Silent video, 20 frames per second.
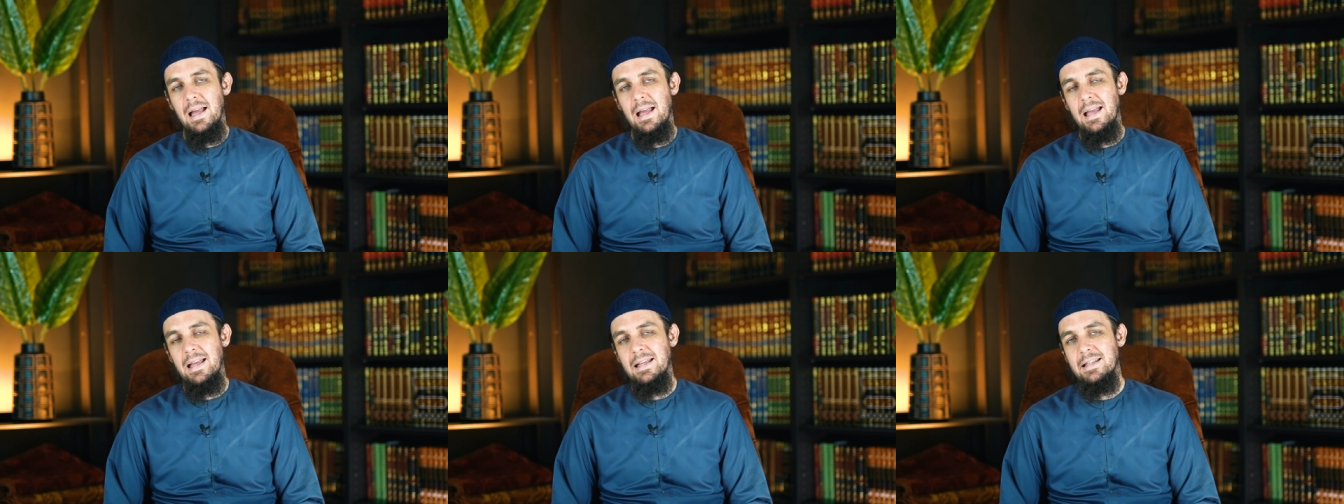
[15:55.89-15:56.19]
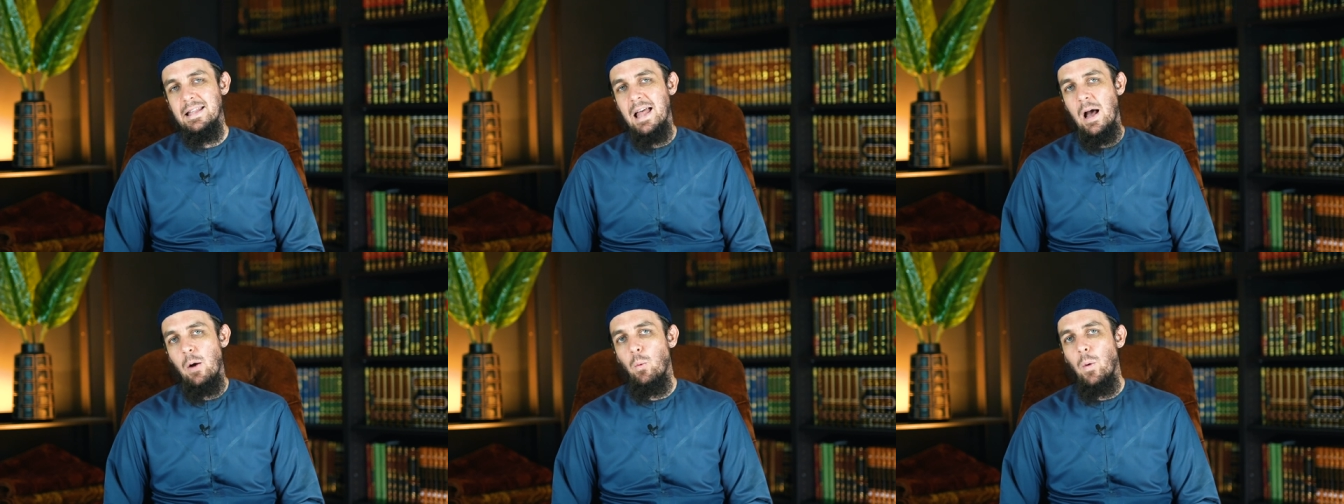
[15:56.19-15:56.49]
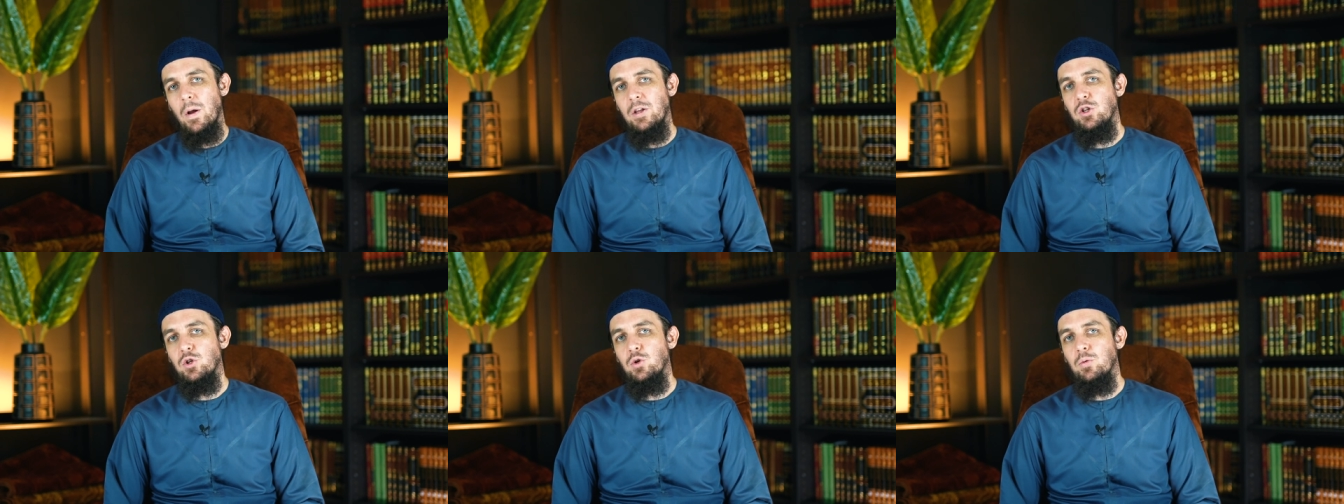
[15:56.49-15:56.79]
is that
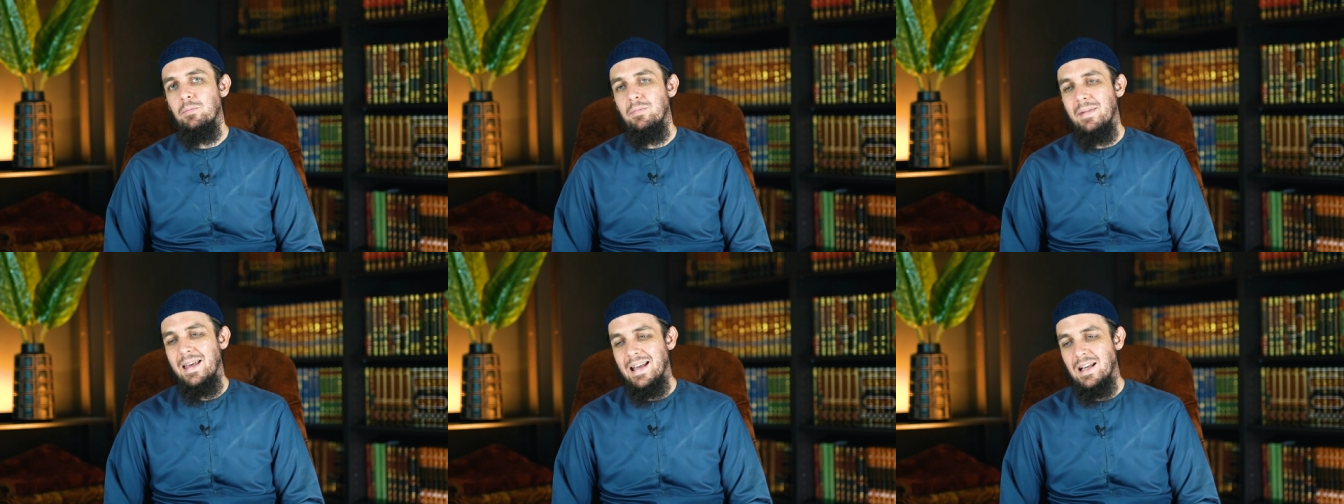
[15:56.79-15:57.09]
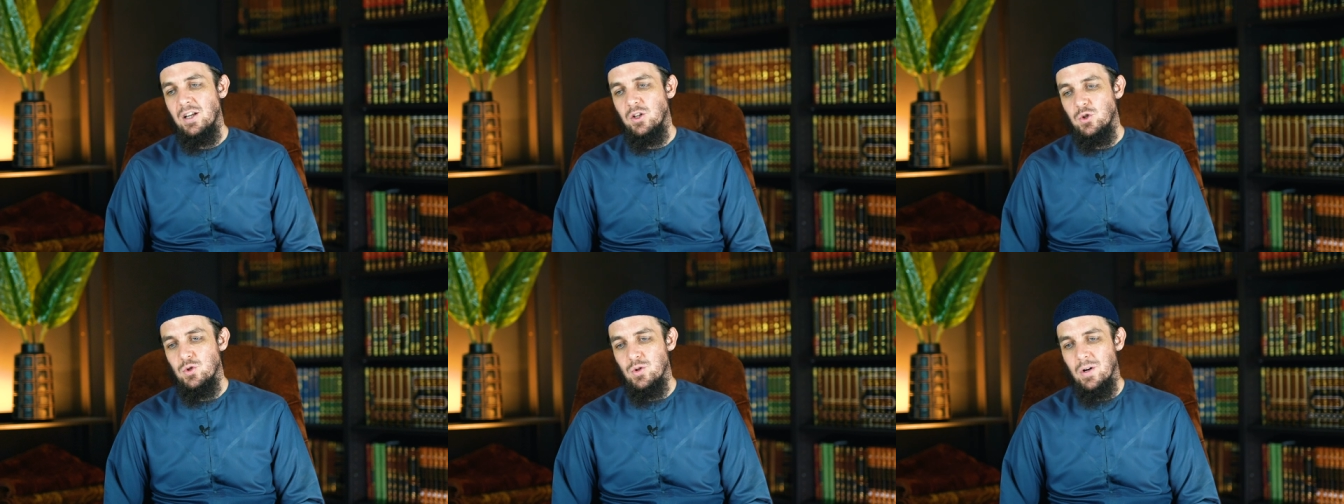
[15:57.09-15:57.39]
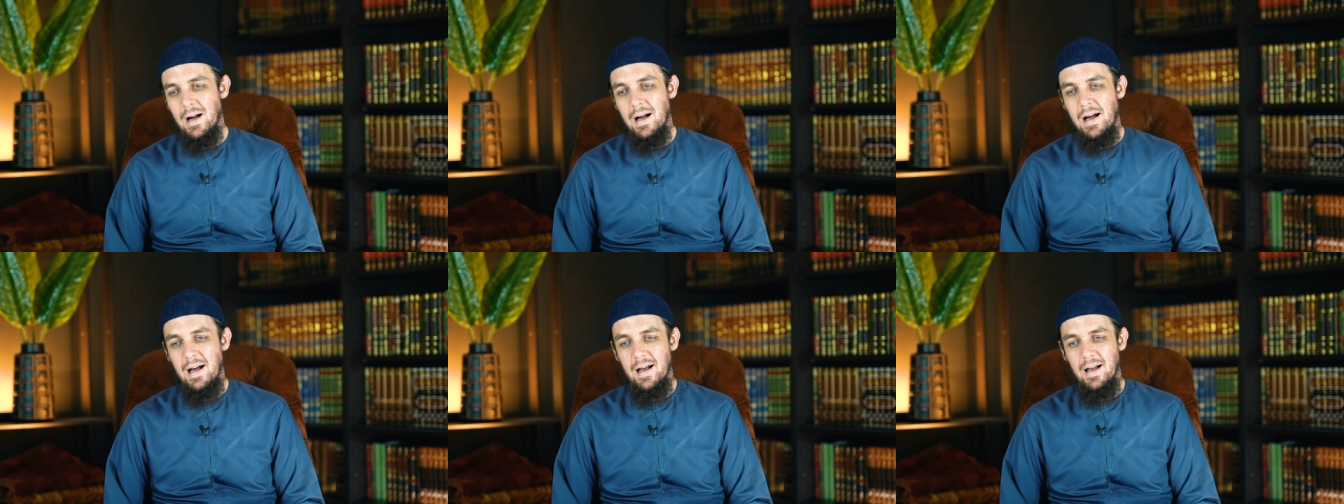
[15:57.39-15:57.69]
when you make
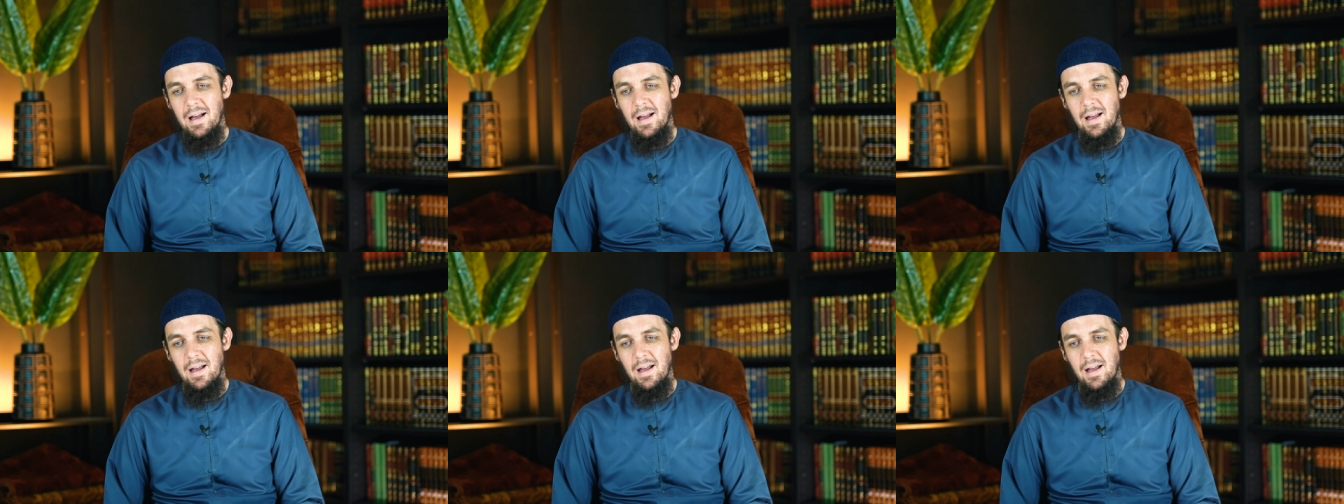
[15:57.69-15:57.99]
dua,